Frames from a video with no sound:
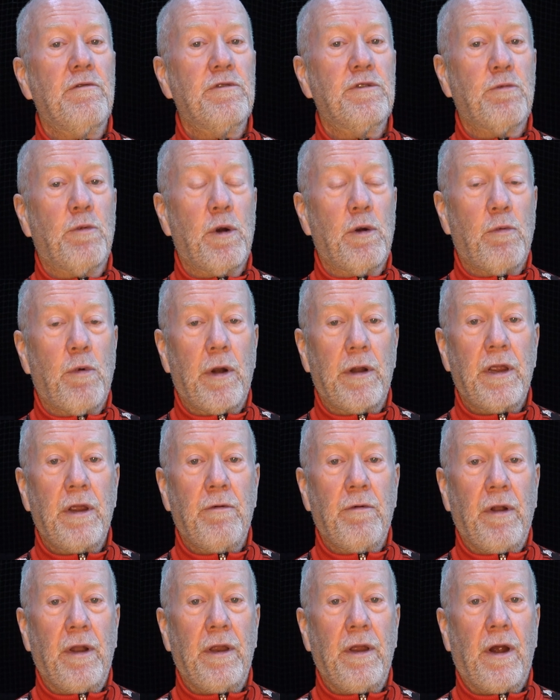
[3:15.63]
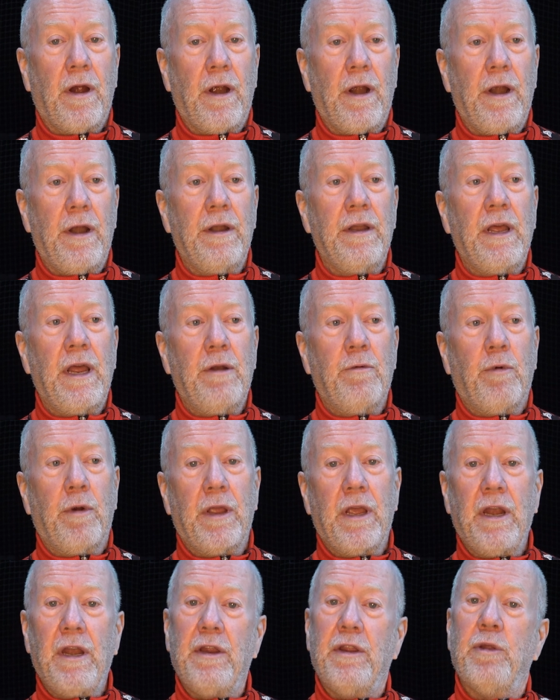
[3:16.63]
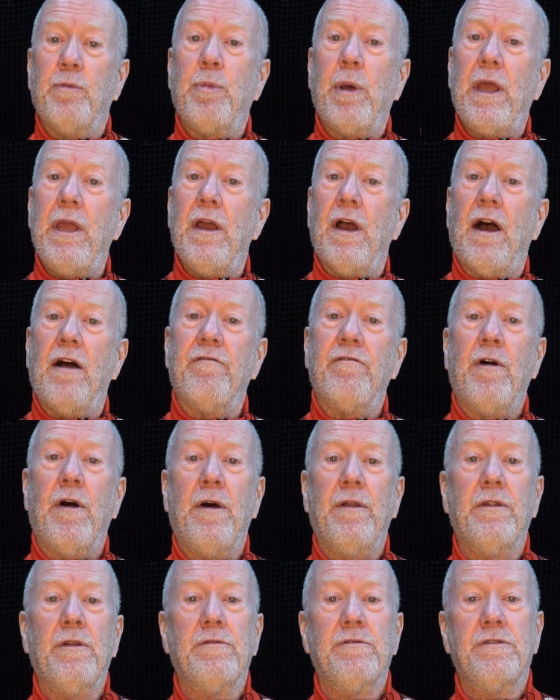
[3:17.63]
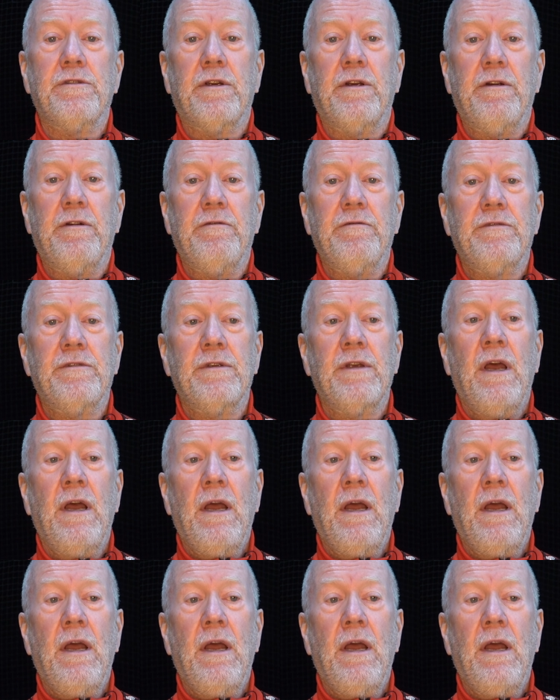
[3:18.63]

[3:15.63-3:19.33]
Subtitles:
as we're working really hard and we're getting the payoff on those serves